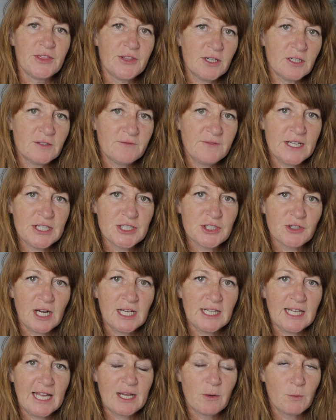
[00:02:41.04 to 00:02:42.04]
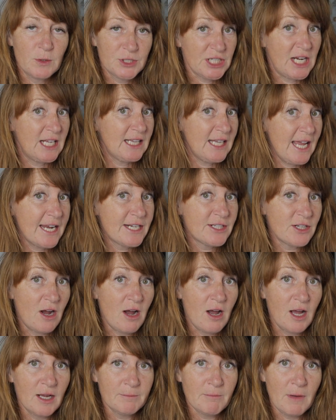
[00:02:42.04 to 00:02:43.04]
third feature I like, which I liked
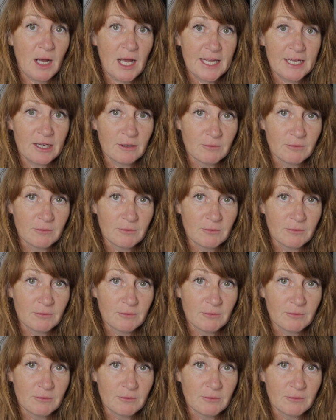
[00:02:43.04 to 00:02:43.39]
on my